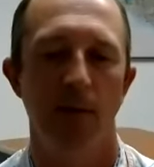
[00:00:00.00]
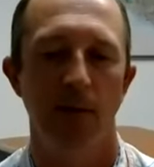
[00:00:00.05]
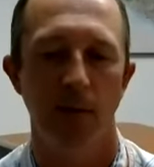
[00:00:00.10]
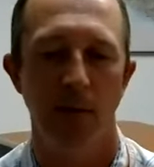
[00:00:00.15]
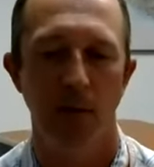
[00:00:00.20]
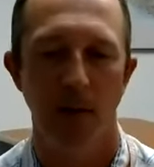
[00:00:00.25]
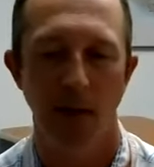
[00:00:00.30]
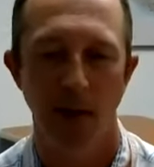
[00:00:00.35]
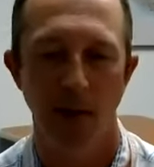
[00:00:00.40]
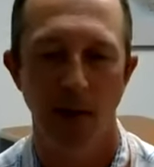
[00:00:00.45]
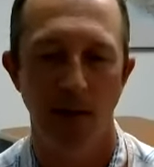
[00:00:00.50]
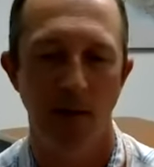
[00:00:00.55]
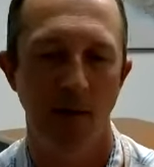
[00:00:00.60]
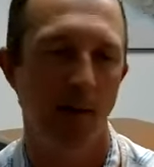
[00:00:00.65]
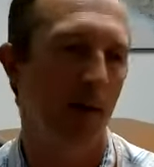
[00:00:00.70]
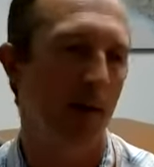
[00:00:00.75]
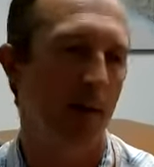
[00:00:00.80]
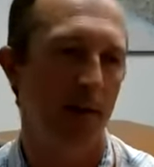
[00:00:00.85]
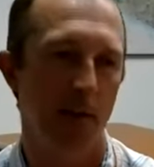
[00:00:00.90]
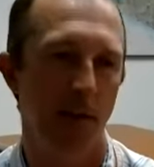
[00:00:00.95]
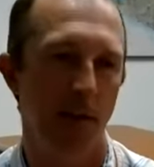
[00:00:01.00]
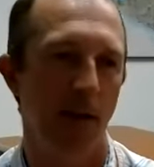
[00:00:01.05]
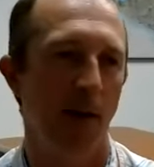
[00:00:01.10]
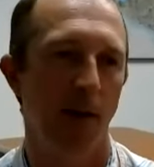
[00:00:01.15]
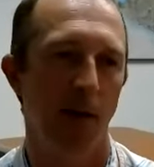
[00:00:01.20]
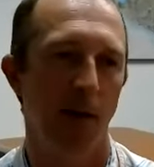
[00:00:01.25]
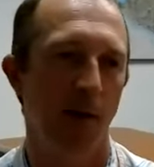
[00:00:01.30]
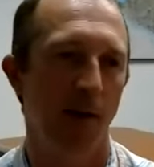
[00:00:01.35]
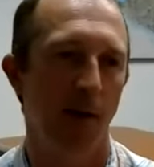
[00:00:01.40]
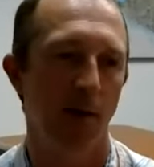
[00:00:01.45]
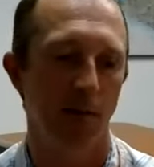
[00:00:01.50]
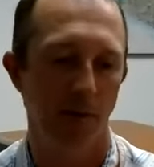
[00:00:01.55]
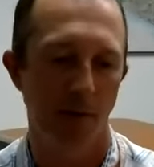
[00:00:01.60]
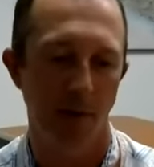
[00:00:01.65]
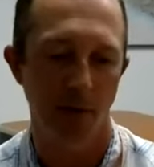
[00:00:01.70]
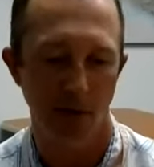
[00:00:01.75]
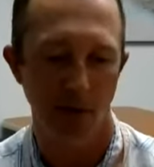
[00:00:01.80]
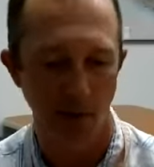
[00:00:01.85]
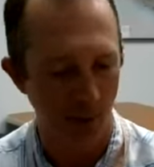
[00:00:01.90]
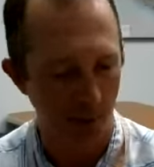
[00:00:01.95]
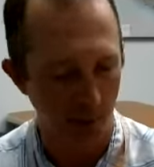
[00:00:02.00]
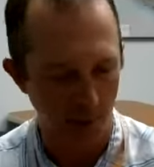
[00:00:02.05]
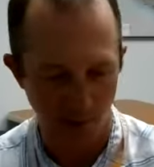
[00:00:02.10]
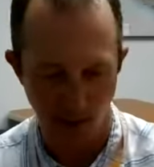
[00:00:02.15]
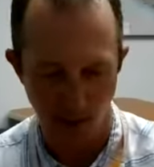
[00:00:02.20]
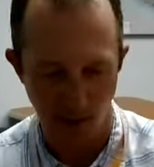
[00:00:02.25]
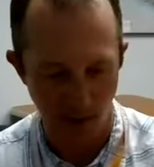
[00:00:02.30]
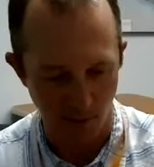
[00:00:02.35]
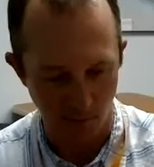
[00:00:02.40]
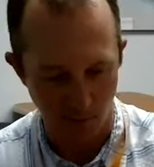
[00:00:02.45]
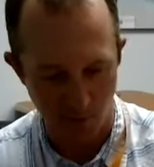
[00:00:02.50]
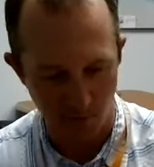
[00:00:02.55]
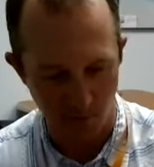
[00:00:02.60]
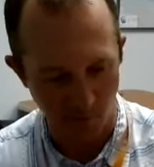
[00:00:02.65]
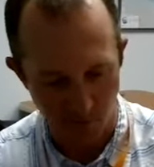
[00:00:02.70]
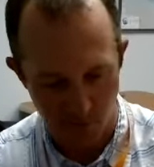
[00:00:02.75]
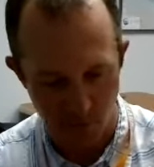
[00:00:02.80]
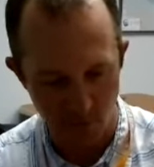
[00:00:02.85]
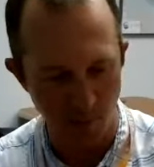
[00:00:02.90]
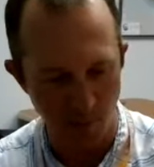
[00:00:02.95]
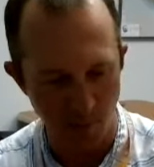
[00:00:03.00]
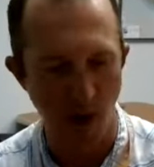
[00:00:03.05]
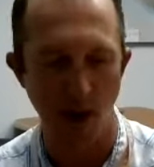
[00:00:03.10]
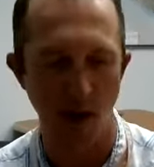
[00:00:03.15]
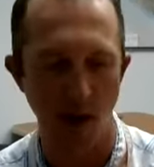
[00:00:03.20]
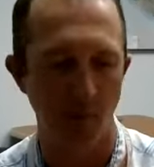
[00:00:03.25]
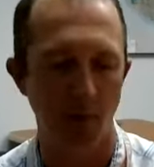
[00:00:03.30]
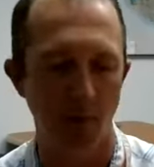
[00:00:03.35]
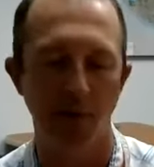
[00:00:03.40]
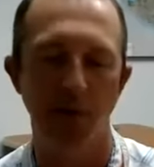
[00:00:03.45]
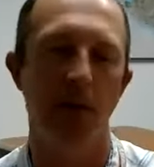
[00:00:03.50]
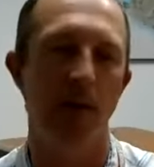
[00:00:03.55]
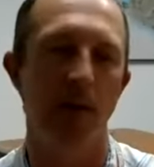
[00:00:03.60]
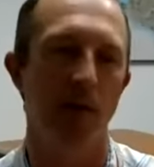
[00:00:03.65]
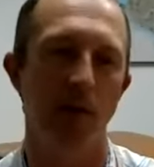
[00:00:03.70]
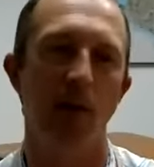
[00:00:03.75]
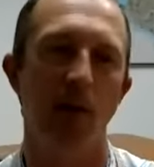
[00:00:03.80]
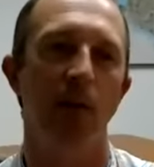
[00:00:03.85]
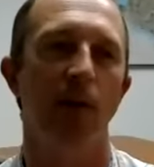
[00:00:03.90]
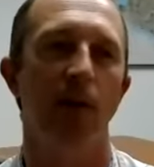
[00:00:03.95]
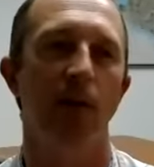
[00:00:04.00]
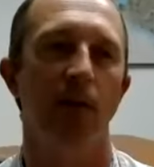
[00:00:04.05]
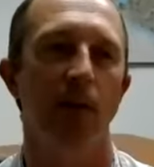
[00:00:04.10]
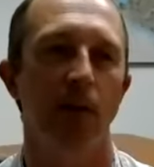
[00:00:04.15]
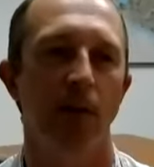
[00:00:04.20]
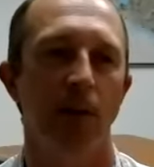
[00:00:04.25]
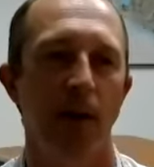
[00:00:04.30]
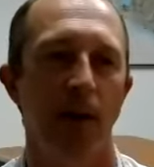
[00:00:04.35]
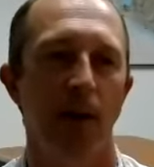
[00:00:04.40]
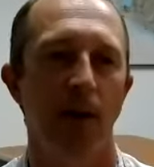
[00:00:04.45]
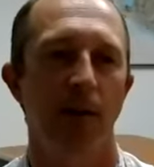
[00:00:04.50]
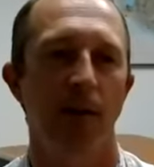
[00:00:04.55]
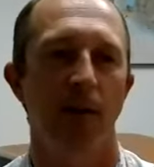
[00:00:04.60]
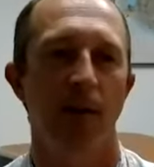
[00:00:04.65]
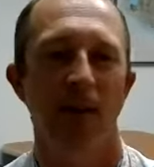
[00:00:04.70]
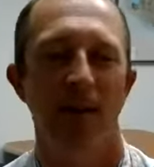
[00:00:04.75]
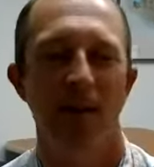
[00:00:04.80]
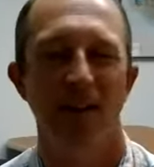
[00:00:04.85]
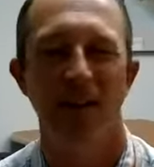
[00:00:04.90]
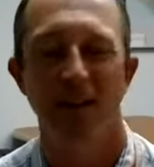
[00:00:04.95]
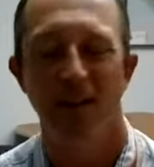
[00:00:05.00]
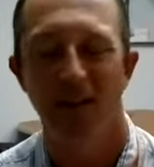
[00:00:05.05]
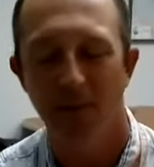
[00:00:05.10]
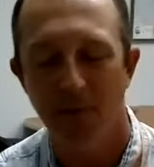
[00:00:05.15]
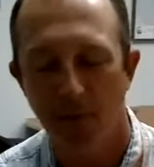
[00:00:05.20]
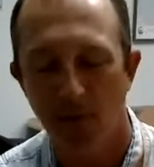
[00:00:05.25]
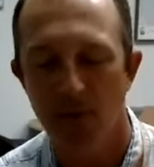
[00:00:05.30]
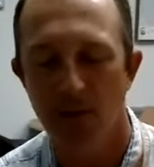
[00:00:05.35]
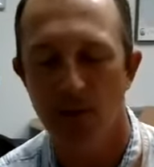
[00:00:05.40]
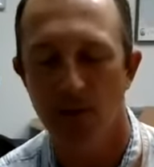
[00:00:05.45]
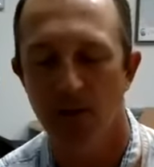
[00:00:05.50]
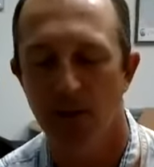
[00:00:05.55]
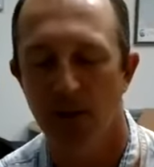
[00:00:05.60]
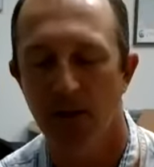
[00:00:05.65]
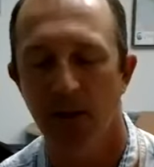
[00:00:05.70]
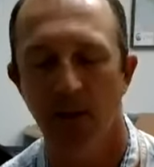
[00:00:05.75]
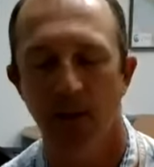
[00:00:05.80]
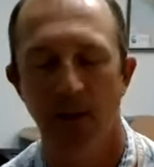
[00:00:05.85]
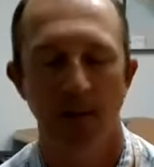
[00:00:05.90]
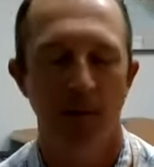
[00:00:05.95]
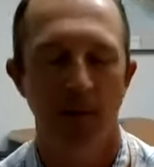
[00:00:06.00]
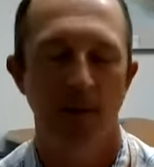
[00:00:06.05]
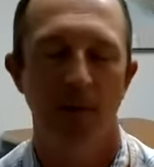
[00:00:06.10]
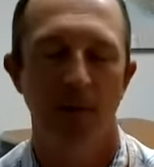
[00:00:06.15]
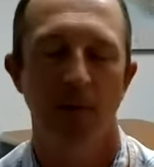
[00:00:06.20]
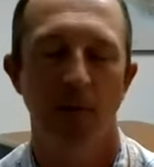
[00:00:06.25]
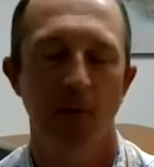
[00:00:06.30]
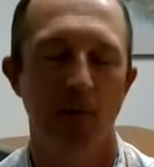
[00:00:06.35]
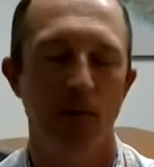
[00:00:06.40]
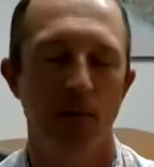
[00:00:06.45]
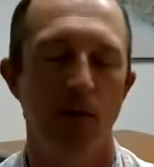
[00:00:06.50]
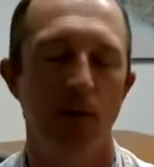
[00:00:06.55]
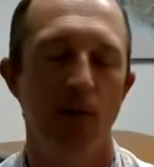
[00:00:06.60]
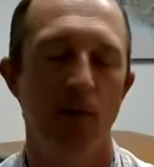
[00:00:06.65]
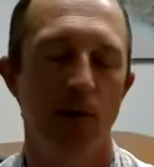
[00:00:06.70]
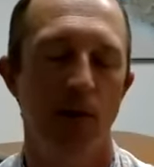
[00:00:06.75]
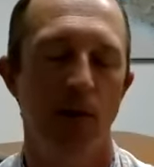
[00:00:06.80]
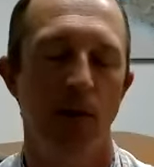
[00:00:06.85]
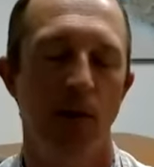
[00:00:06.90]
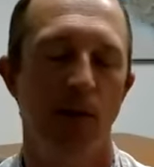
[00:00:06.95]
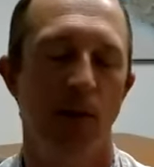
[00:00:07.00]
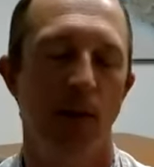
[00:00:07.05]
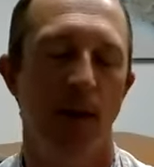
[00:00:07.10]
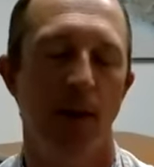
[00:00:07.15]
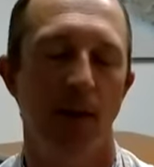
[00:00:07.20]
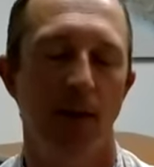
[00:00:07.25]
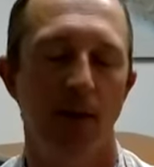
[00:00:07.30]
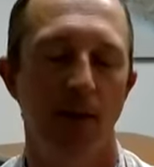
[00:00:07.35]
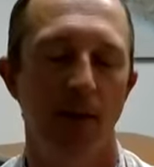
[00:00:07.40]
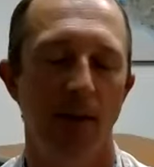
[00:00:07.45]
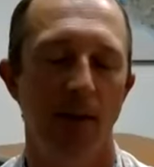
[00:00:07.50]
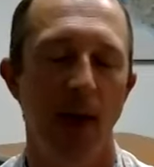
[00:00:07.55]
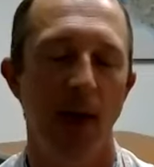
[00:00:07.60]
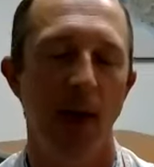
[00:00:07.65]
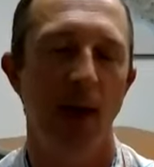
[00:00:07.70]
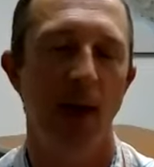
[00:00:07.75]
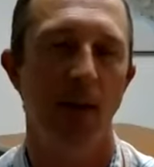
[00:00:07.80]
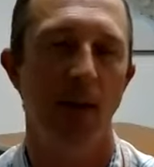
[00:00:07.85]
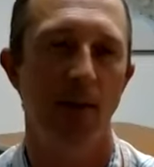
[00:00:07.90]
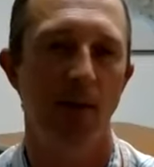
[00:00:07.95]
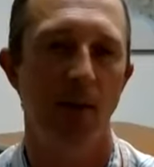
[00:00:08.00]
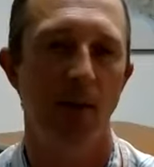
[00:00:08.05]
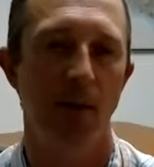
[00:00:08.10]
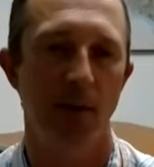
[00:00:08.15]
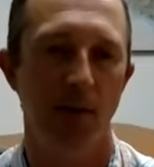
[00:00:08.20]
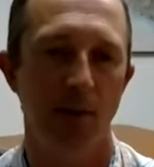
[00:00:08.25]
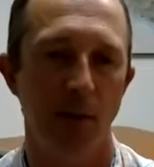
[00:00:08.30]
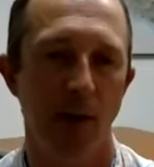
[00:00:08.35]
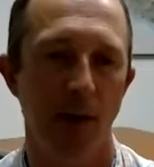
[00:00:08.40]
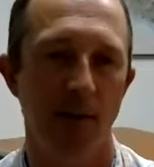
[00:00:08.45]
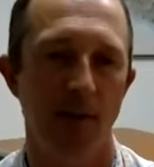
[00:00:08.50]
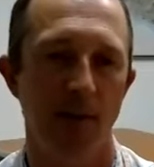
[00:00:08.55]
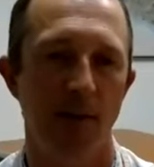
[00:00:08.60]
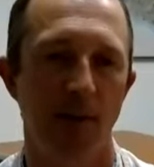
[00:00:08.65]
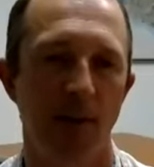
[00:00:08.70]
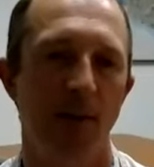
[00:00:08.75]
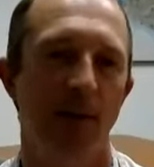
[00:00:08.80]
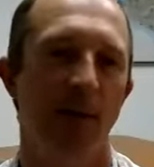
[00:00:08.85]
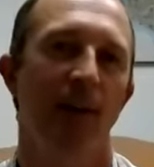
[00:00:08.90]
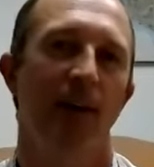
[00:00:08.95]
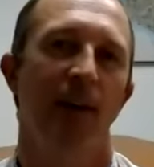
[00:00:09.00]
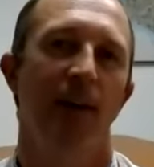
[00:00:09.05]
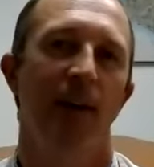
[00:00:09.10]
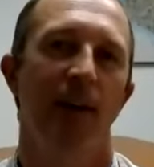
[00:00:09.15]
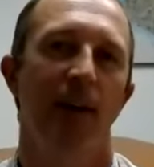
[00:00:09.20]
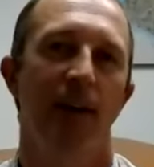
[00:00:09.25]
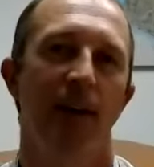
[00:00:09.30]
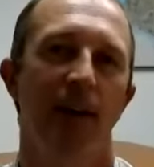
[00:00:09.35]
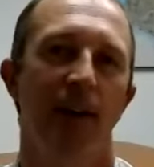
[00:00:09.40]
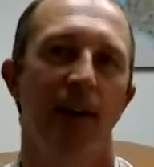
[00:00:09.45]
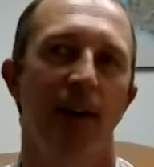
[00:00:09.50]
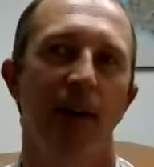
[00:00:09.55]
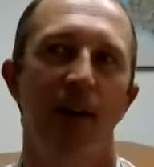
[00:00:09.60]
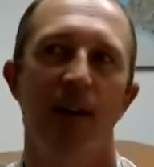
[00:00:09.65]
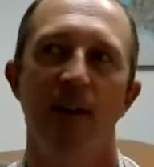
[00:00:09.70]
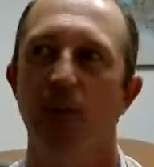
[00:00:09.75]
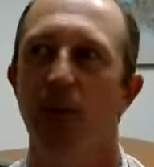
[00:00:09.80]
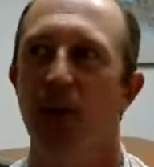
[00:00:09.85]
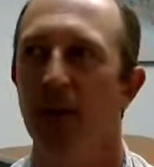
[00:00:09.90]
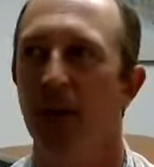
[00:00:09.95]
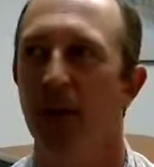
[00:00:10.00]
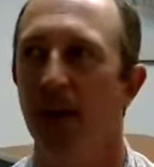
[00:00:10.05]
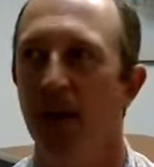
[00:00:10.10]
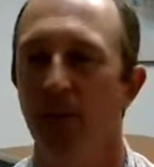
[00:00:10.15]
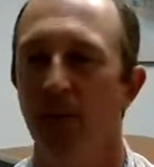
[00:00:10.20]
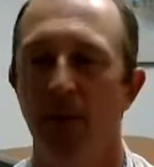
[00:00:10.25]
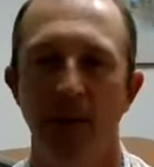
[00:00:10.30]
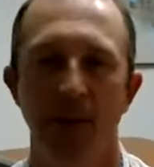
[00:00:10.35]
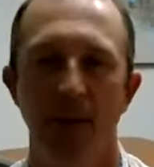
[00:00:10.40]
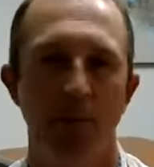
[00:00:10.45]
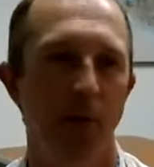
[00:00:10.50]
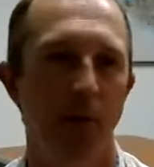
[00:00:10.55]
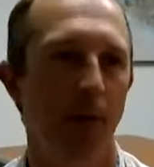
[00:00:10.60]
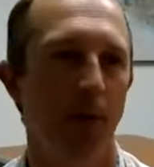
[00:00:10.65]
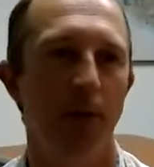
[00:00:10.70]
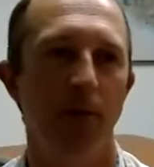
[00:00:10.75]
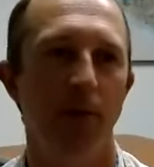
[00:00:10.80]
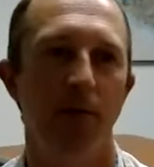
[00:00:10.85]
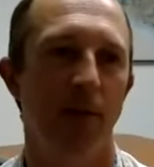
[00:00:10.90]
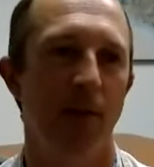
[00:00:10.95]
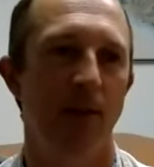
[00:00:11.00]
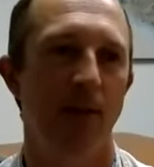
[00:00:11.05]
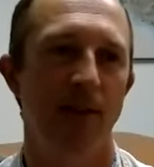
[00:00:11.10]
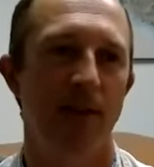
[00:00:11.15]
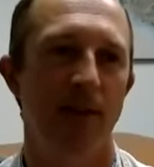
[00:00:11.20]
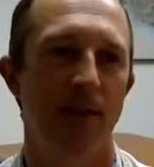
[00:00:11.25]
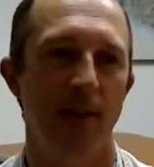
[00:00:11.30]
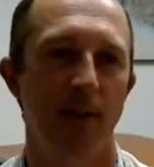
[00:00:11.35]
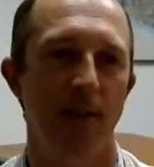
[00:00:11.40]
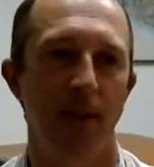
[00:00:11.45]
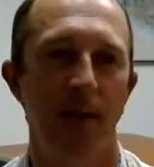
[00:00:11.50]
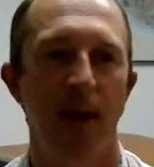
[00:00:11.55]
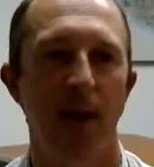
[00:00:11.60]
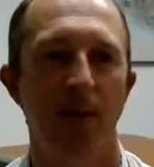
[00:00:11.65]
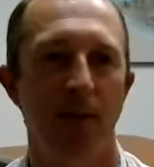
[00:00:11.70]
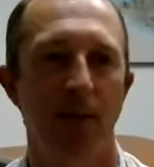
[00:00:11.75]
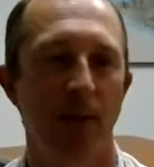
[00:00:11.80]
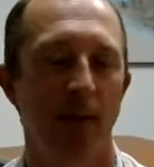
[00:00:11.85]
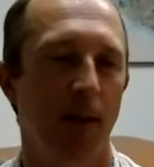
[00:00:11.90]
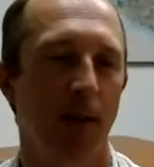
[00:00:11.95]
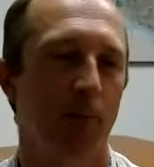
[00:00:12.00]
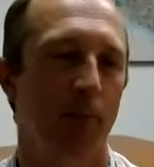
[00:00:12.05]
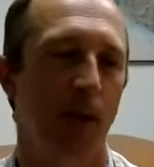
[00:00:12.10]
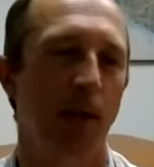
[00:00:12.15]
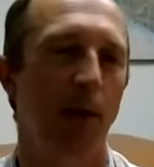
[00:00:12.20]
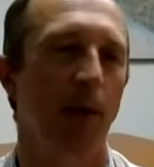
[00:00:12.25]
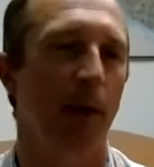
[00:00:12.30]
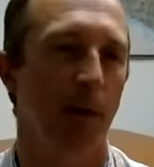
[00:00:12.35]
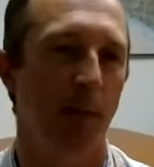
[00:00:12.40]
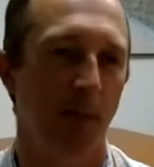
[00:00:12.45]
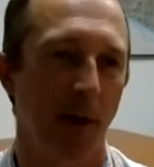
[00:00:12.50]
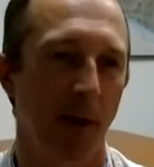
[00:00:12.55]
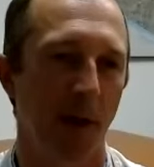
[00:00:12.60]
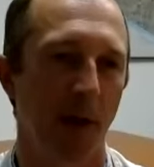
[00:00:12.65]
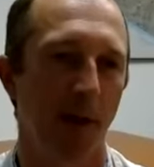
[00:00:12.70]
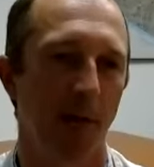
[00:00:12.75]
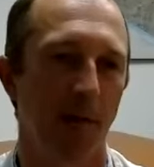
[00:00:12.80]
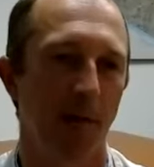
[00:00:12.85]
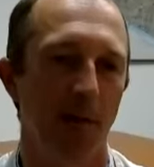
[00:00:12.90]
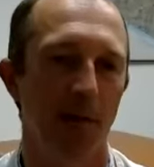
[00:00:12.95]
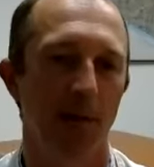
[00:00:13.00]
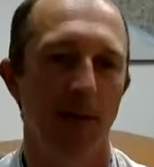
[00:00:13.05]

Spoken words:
the end all say all authoritative spot where things are on the ground. Unfortunately, folks use the data incorrectly and spend a lot of money building fences, and they have to end up tearing them down.